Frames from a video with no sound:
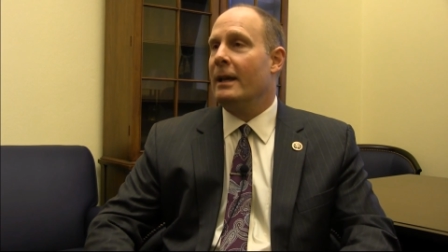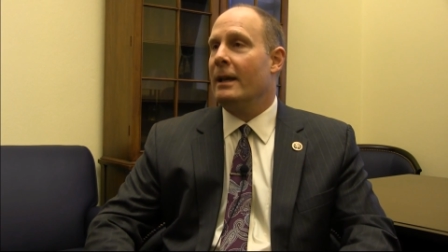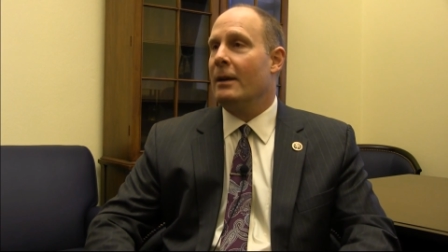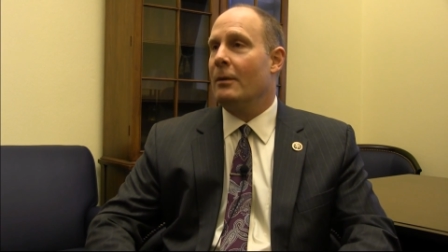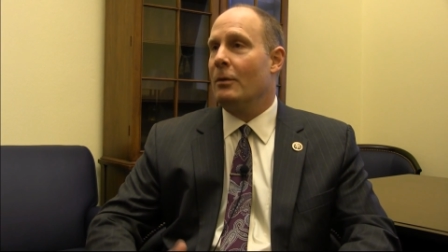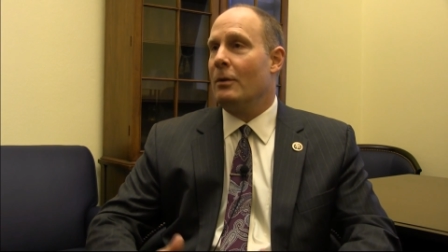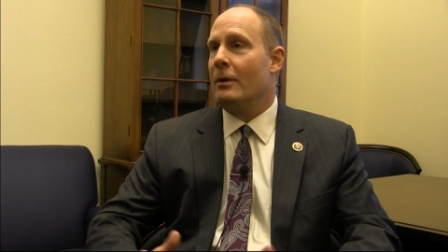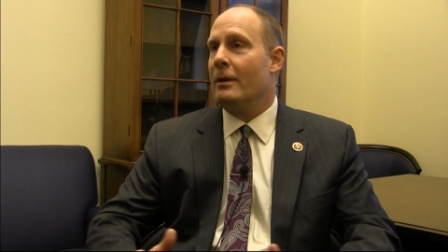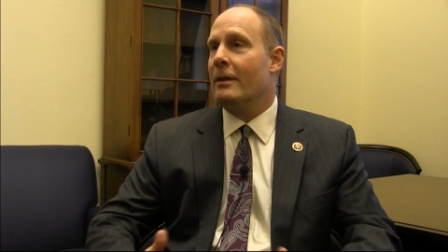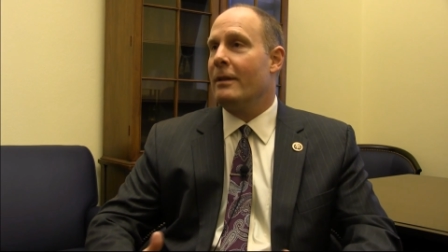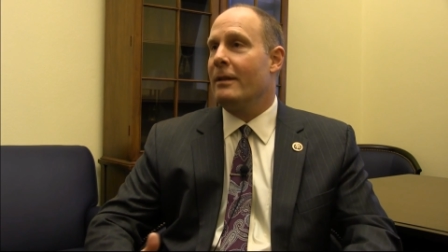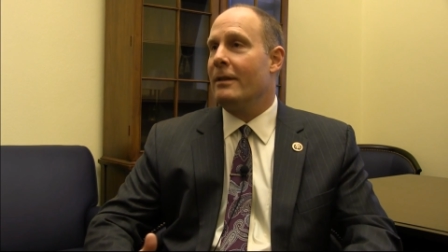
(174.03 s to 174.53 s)

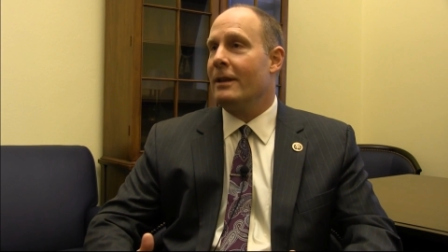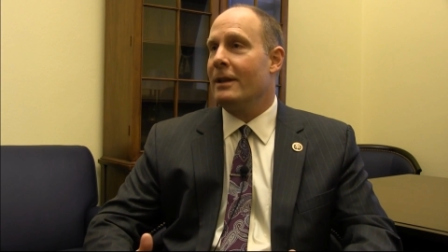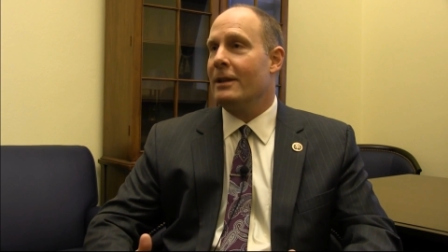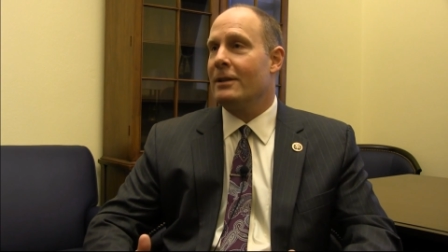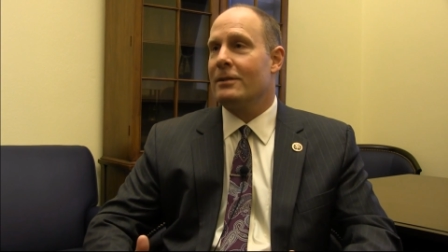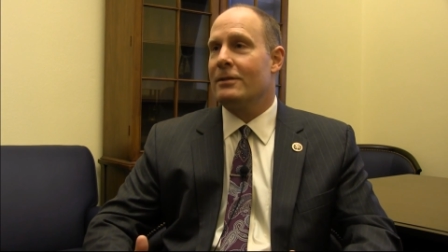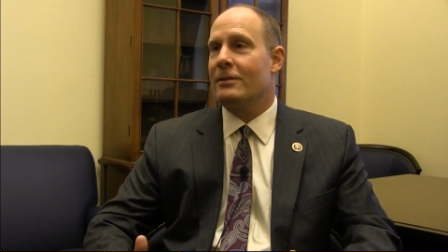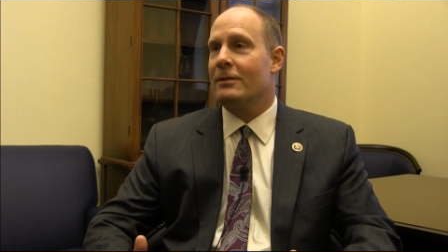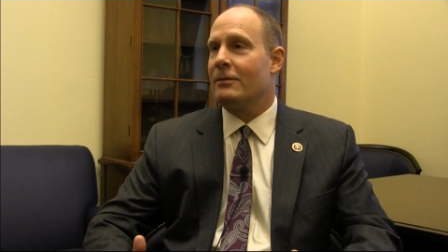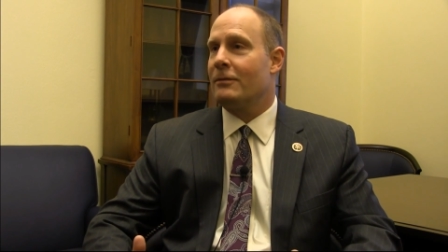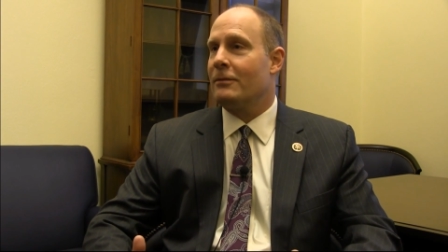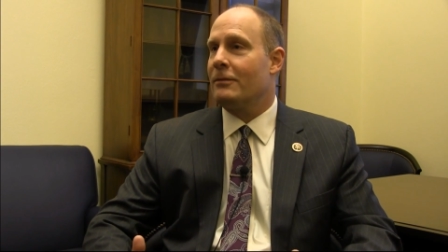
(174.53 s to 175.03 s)
And one of the
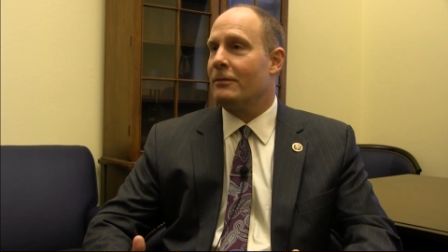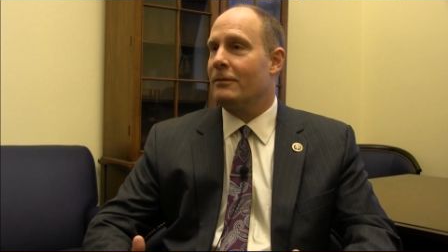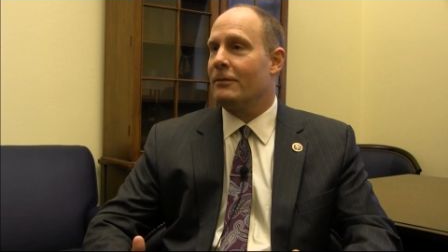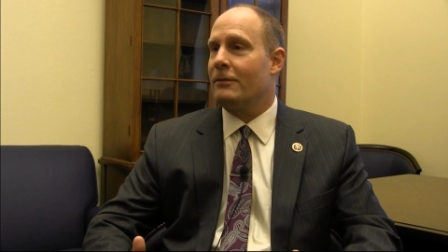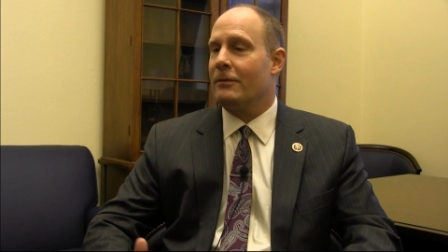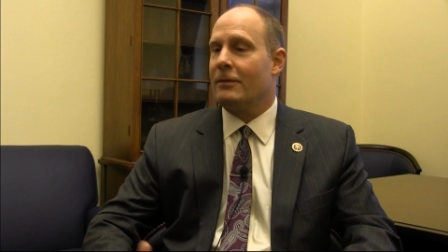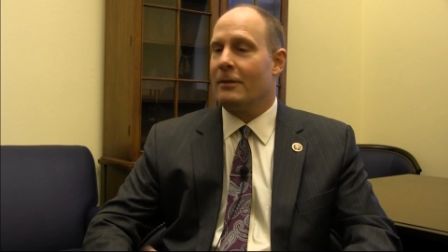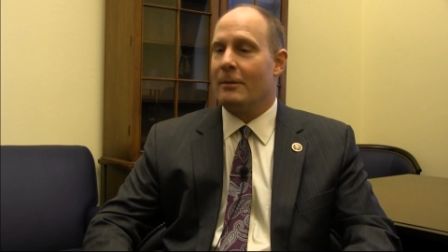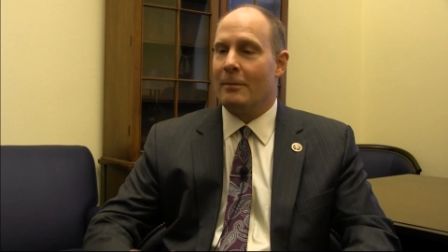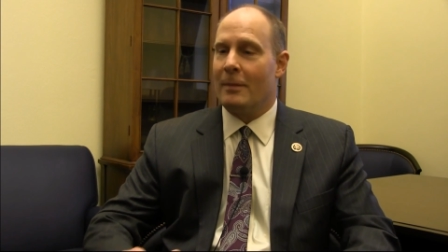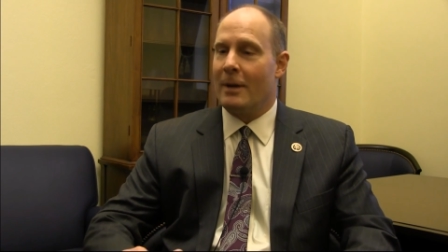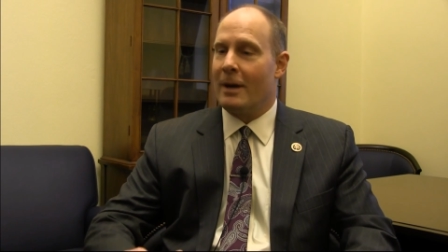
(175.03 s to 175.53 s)
things
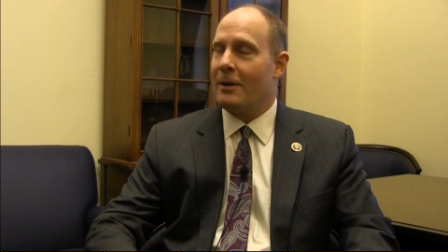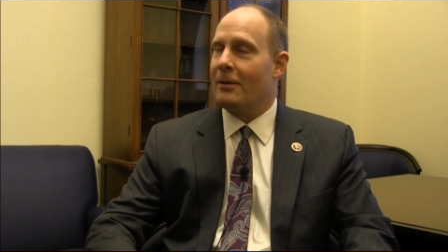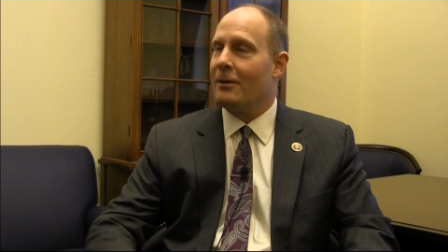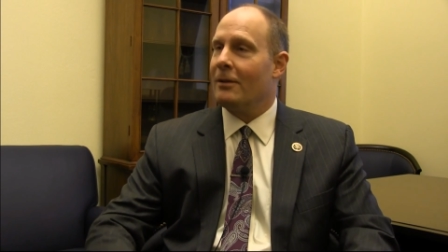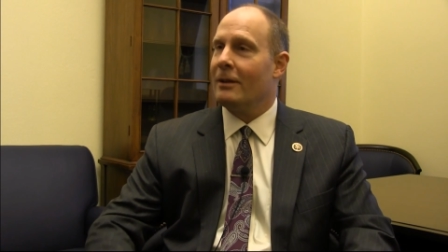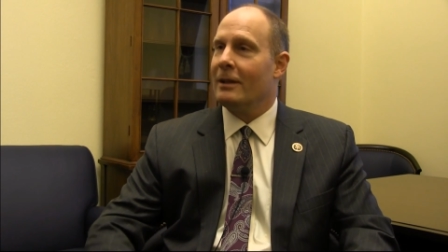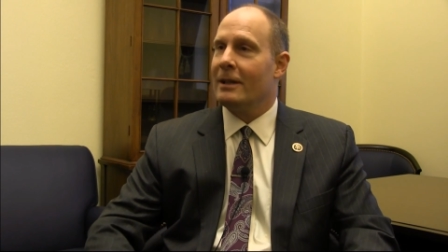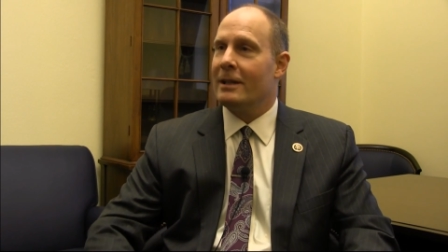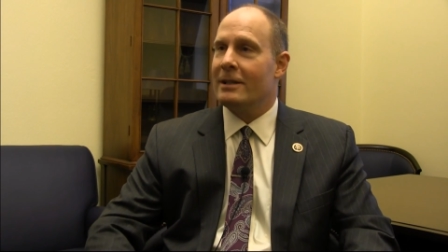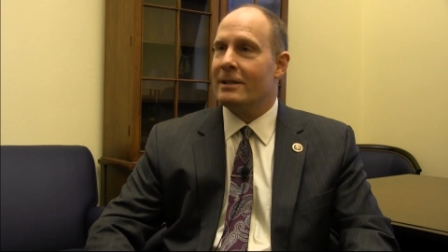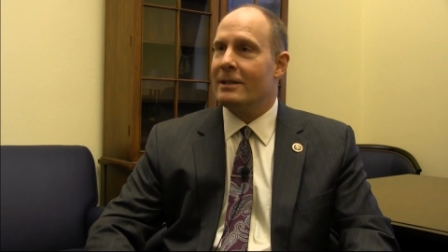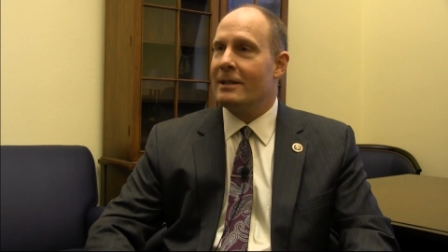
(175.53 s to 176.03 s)
from my
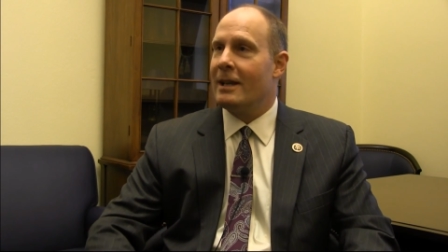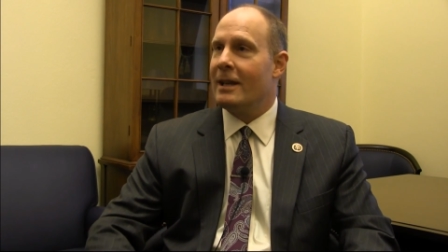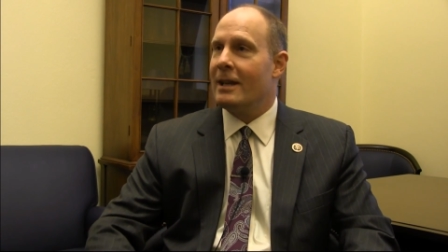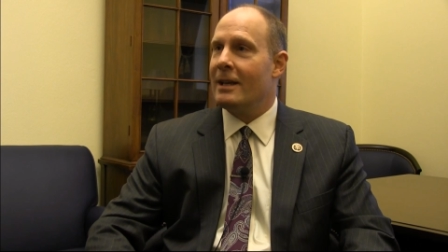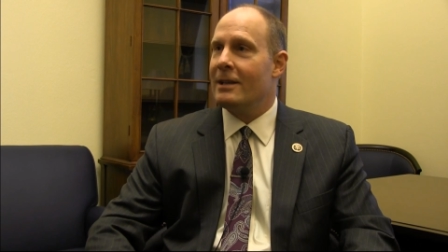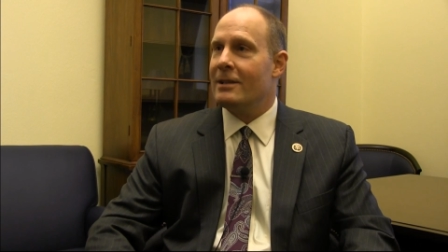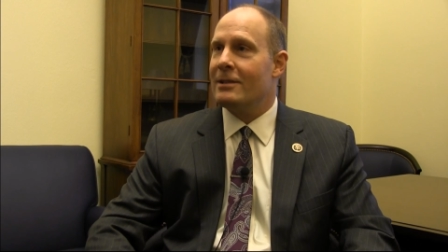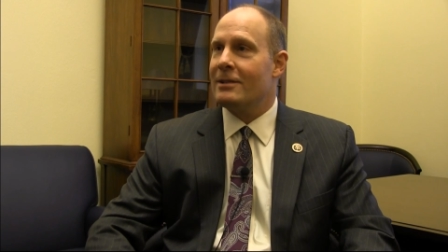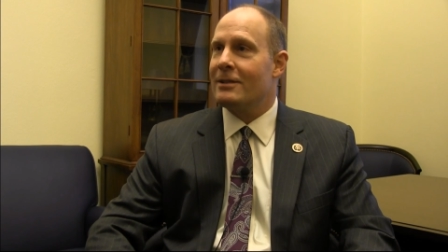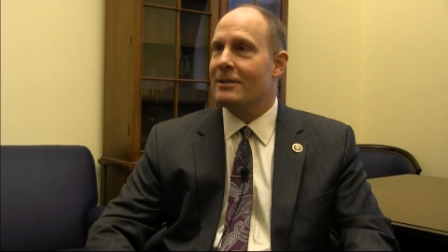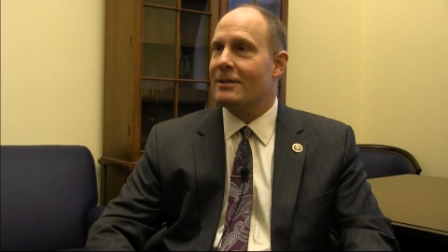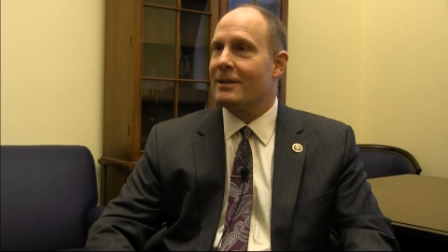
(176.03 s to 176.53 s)
earliest
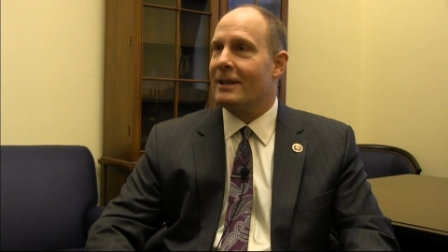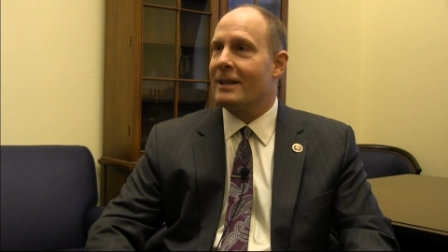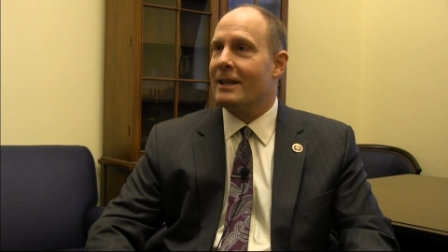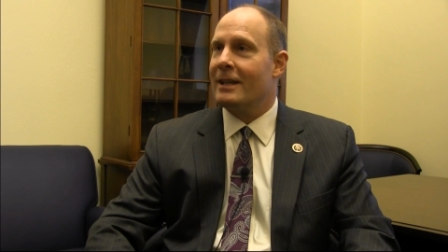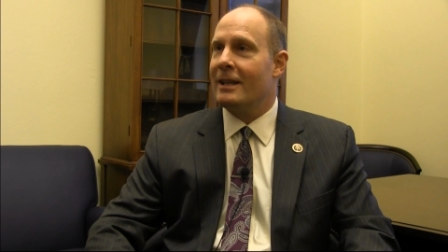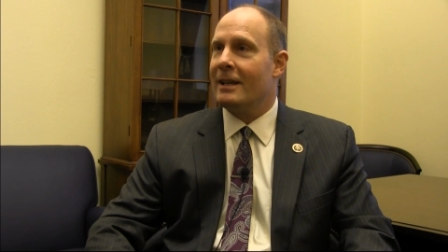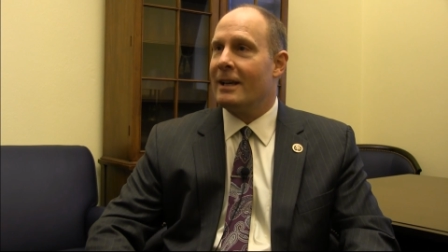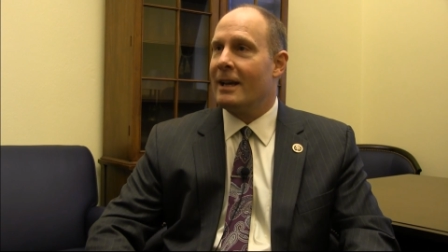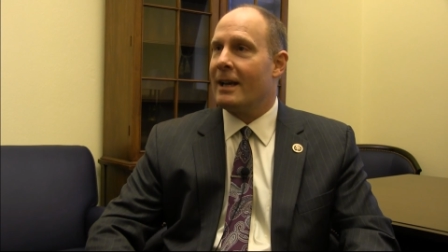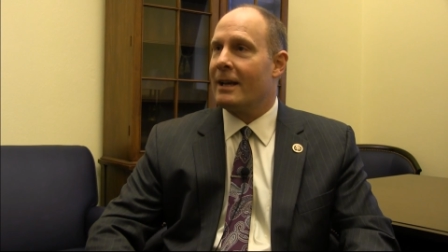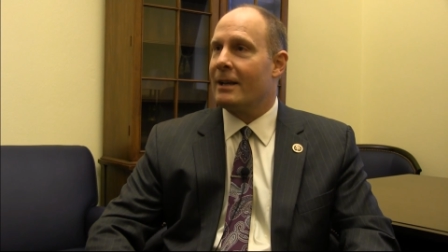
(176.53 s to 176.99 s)
days as a kid,